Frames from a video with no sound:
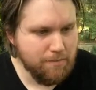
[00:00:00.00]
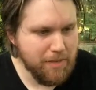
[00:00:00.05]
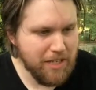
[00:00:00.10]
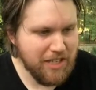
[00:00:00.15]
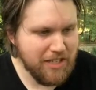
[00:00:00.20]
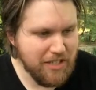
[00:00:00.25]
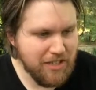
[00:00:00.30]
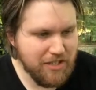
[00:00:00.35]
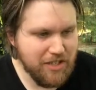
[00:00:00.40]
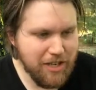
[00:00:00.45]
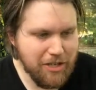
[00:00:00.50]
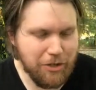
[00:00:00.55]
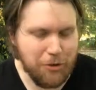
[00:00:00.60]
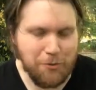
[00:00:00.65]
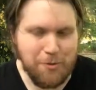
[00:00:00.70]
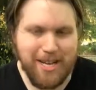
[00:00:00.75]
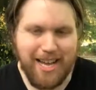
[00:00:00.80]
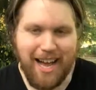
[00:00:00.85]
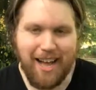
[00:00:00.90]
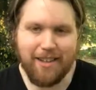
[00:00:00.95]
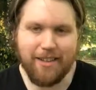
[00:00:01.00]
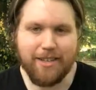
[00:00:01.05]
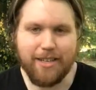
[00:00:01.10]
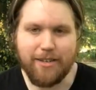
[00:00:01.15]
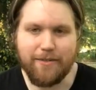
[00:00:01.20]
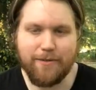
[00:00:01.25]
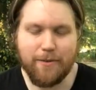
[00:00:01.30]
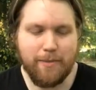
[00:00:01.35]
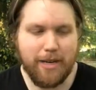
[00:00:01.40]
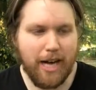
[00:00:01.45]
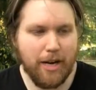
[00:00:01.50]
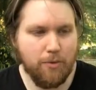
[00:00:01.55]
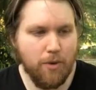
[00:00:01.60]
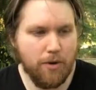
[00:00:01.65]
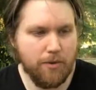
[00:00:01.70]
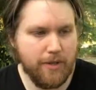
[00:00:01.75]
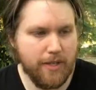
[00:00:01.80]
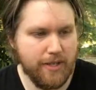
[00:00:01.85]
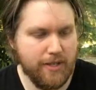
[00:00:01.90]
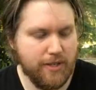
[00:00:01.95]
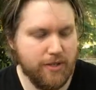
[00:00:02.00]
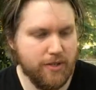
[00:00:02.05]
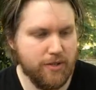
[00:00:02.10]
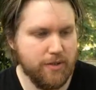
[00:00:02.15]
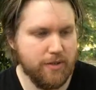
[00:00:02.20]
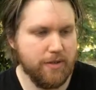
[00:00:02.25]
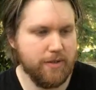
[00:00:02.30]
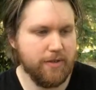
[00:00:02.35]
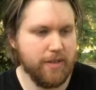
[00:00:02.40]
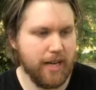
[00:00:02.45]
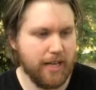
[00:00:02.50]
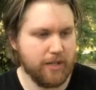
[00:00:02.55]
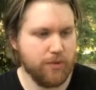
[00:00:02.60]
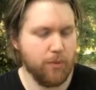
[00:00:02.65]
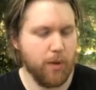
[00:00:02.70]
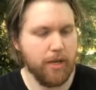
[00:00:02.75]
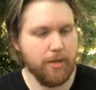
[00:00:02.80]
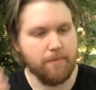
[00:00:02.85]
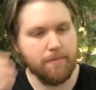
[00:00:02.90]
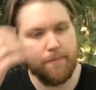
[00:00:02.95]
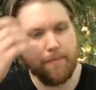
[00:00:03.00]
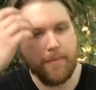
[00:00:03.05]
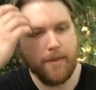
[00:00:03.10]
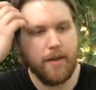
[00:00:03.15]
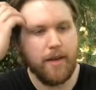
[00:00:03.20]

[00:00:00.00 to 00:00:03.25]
because it's such a reality for me. I wrote this next one